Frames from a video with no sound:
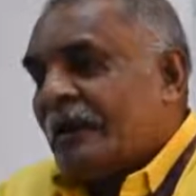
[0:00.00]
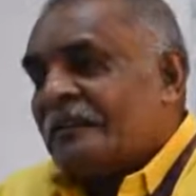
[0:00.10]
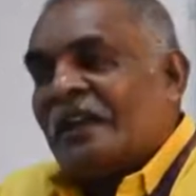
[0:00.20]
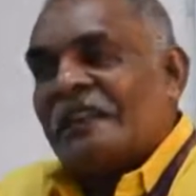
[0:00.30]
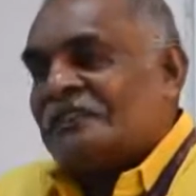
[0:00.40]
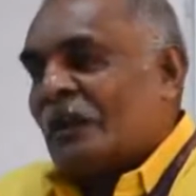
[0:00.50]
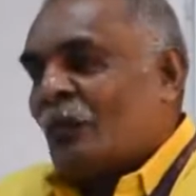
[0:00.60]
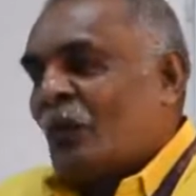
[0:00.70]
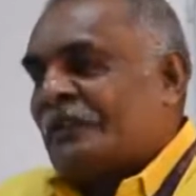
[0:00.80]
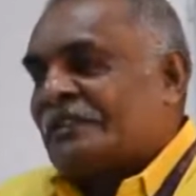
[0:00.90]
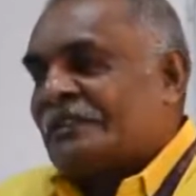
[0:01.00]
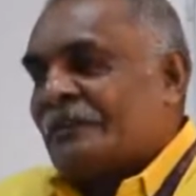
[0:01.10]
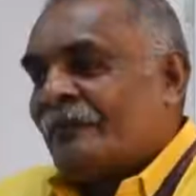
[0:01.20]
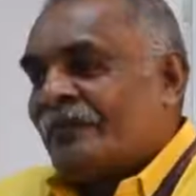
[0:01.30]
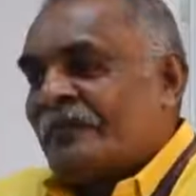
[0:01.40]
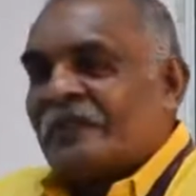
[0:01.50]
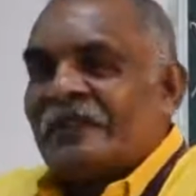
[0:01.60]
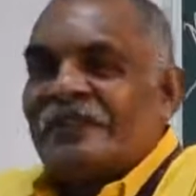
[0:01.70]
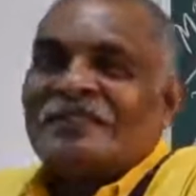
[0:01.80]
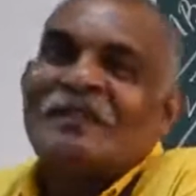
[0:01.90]
The answer was
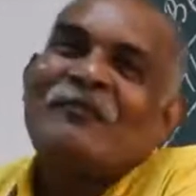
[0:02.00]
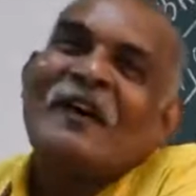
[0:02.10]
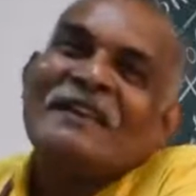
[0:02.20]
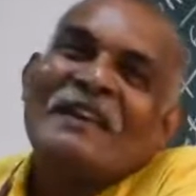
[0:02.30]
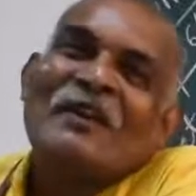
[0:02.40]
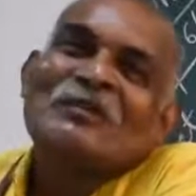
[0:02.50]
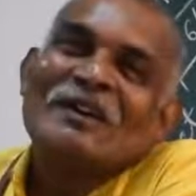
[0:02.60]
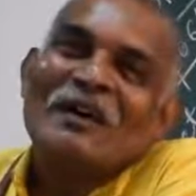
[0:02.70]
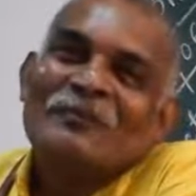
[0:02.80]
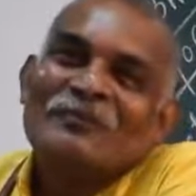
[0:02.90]
the final outcome.